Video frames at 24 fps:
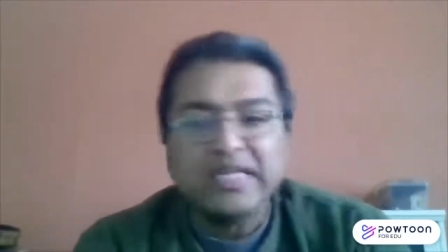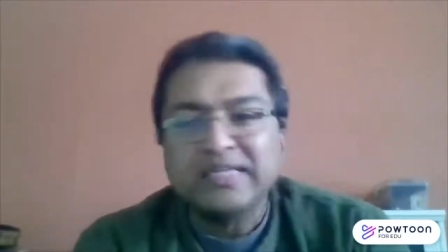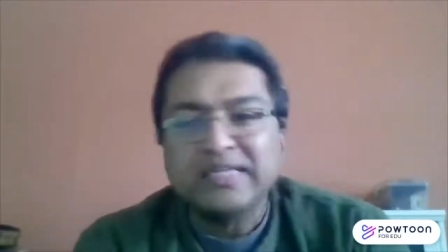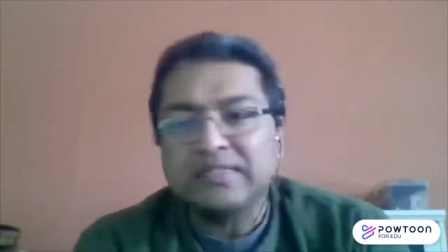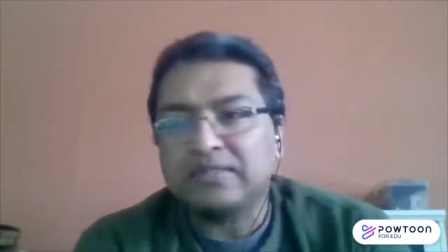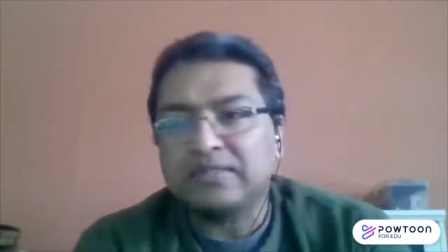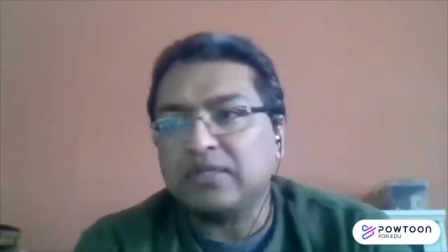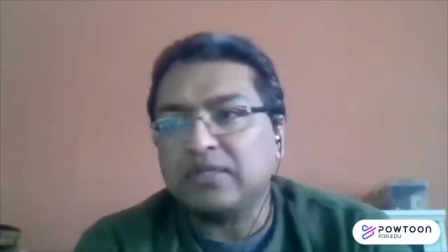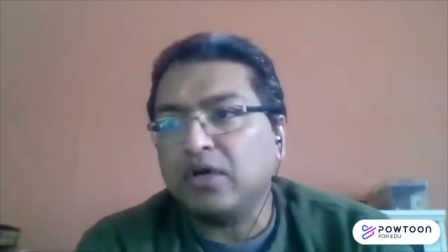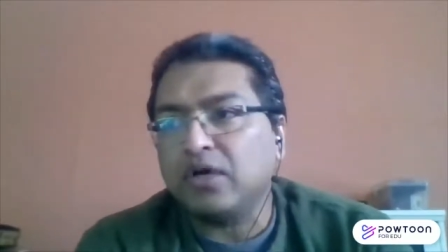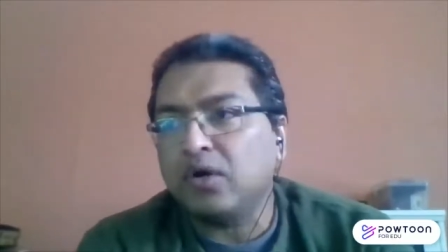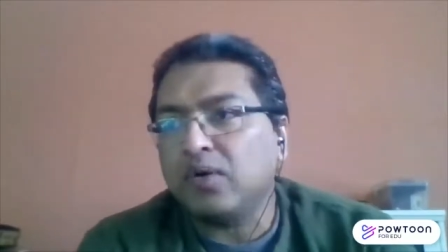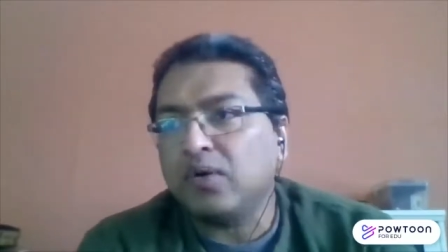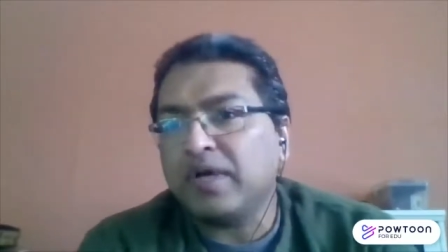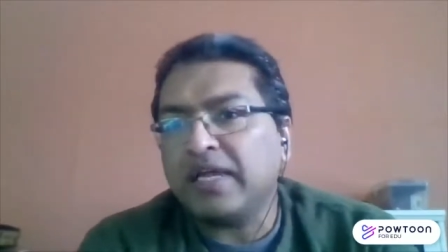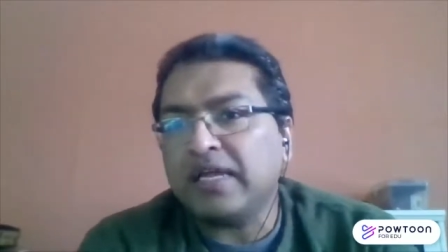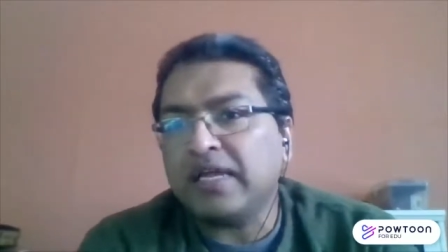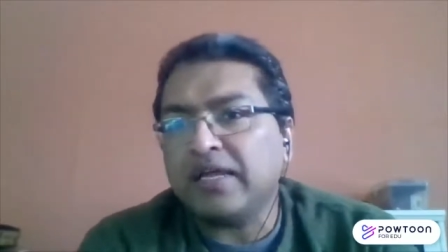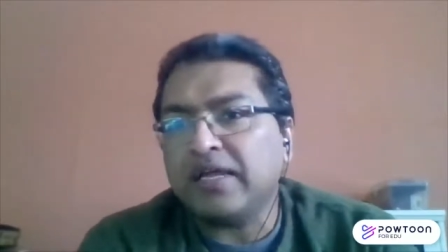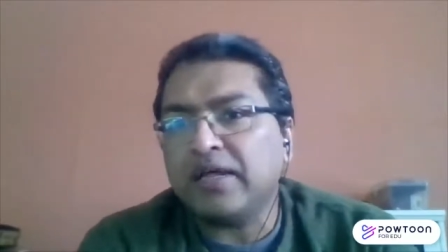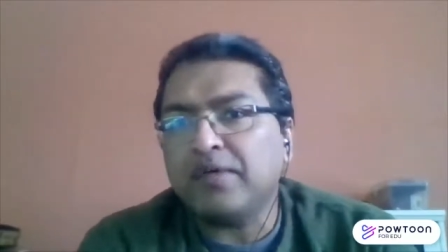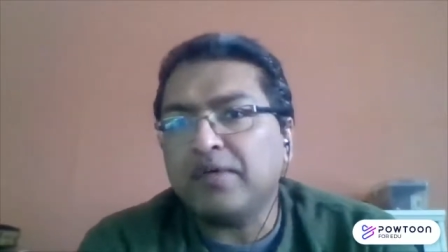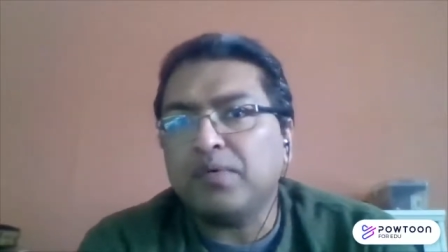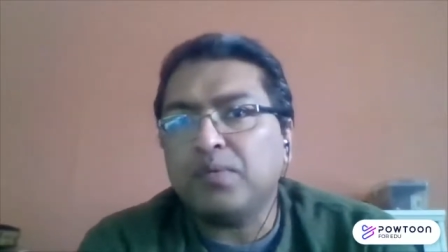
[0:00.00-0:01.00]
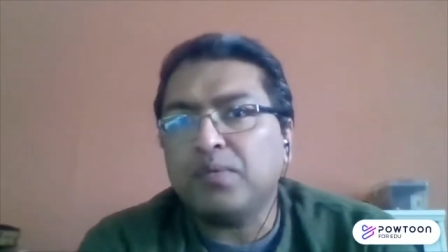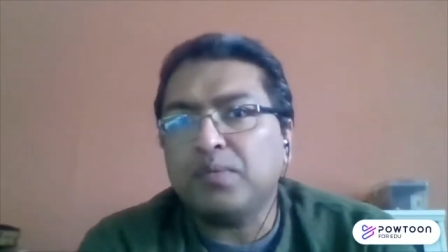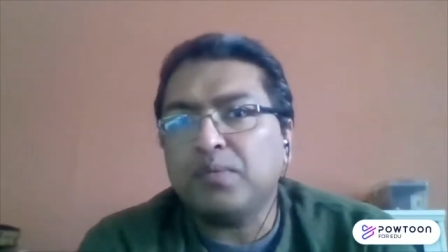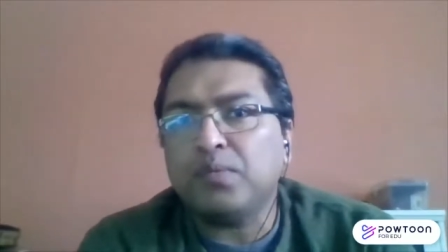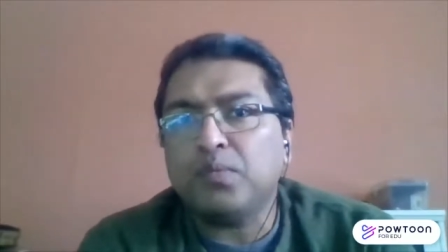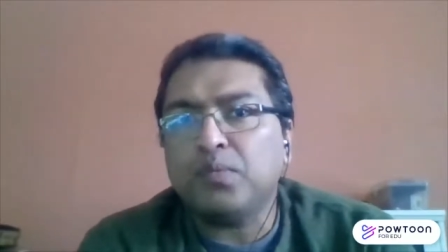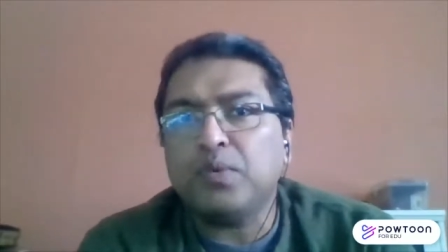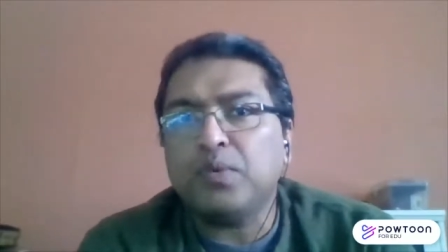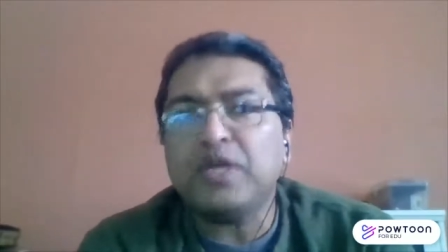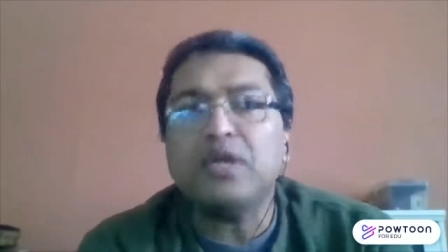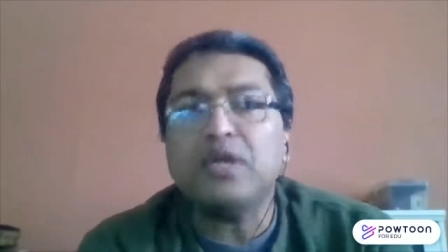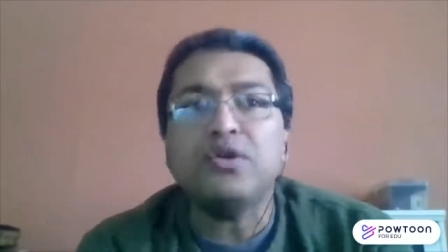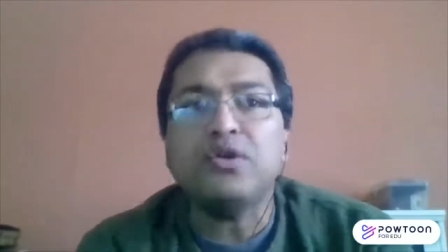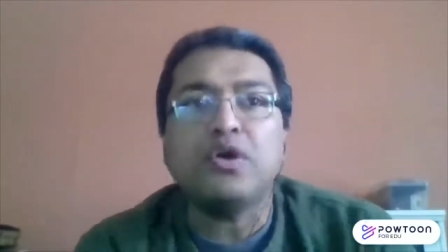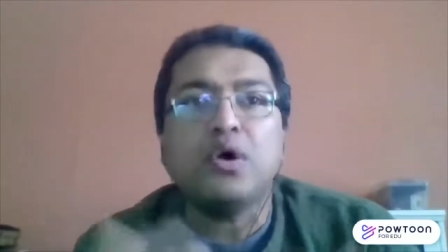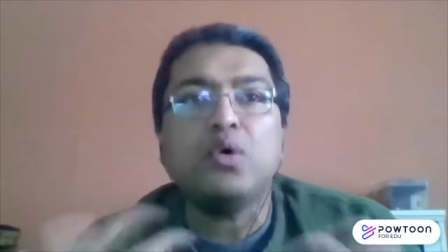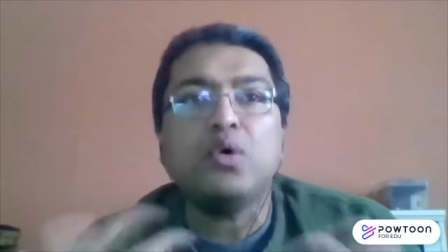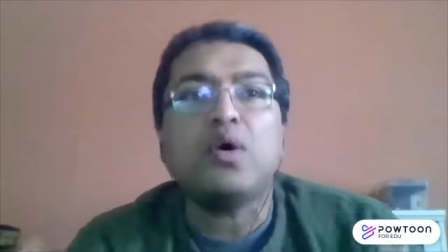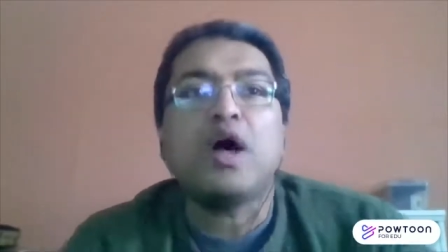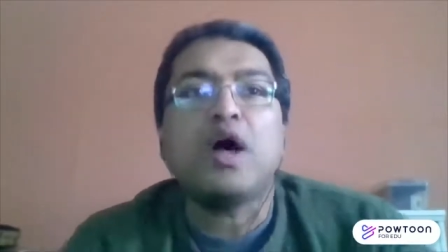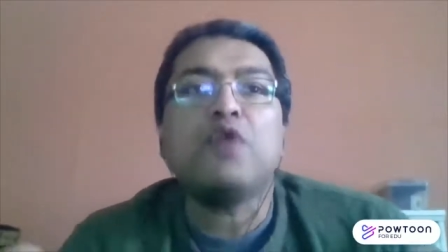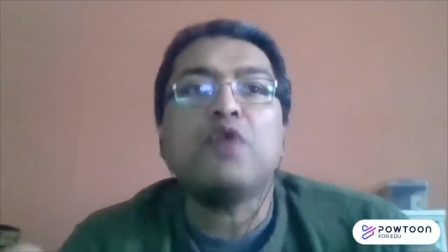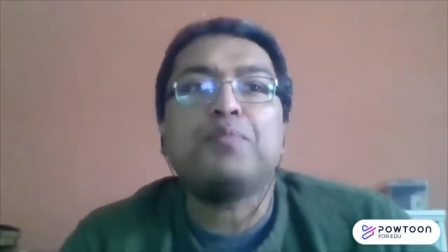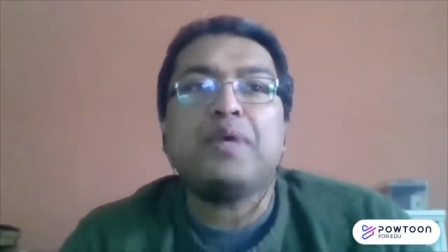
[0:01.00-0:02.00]
So we
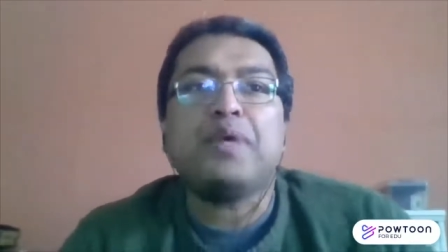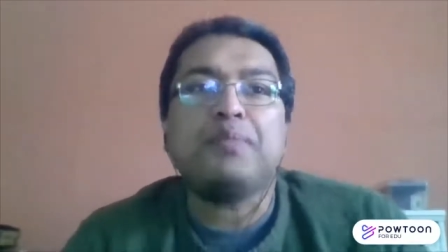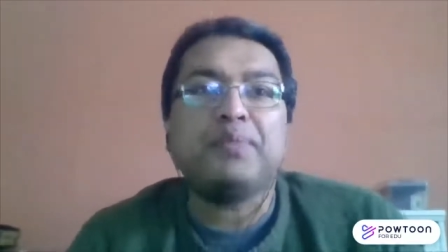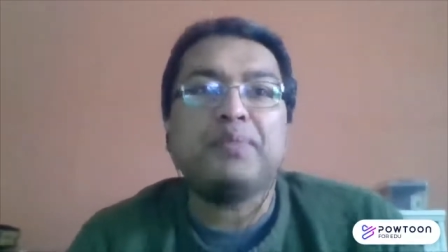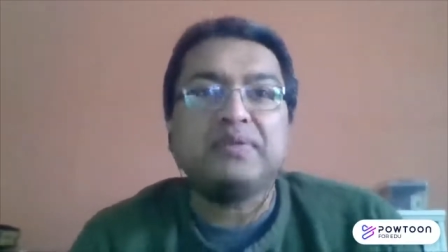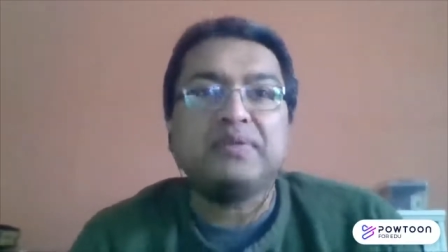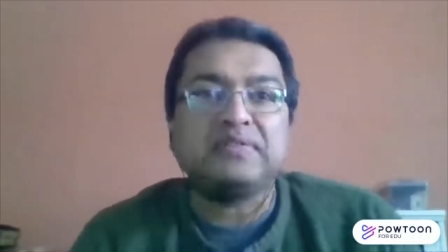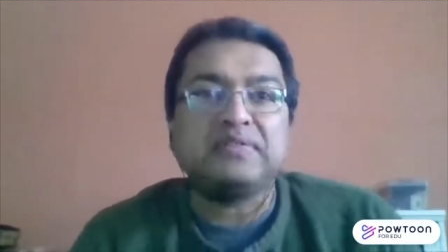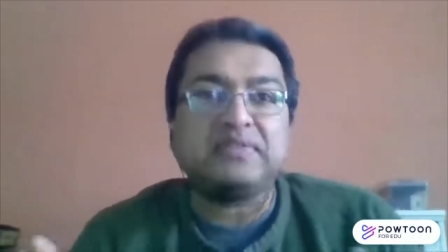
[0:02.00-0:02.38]
know how people